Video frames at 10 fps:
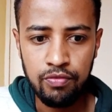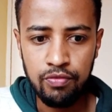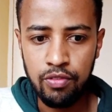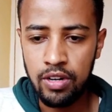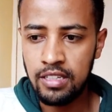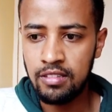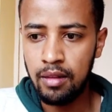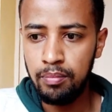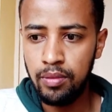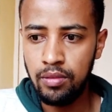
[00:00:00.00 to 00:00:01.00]
For
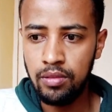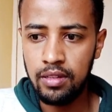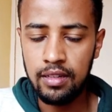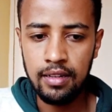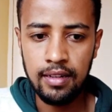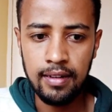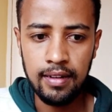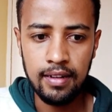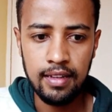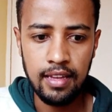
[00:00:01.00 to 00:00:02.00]
example,
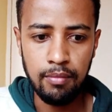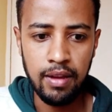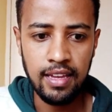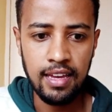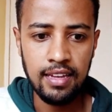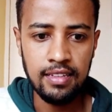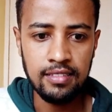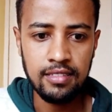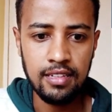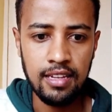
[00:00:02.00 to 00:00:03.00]
in my
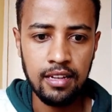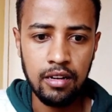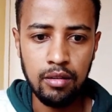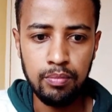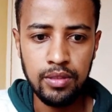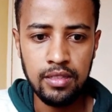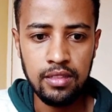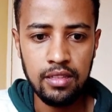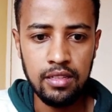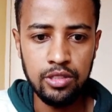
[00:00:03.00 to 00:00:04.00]
case, like complete
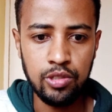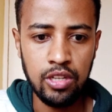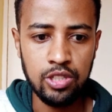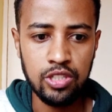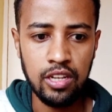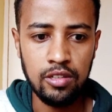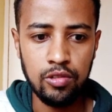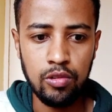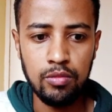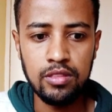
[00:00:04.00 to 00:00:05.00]
educational
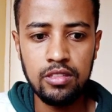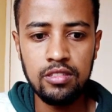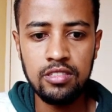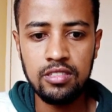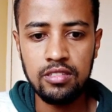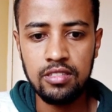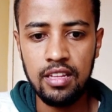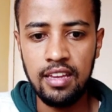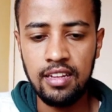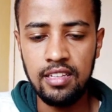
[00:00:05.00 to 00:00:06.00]
documents, just
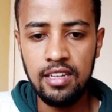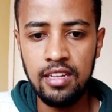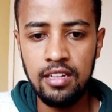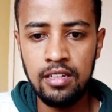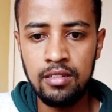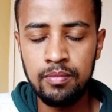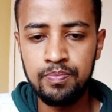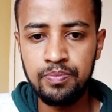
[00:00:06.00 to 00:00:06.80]
I click here.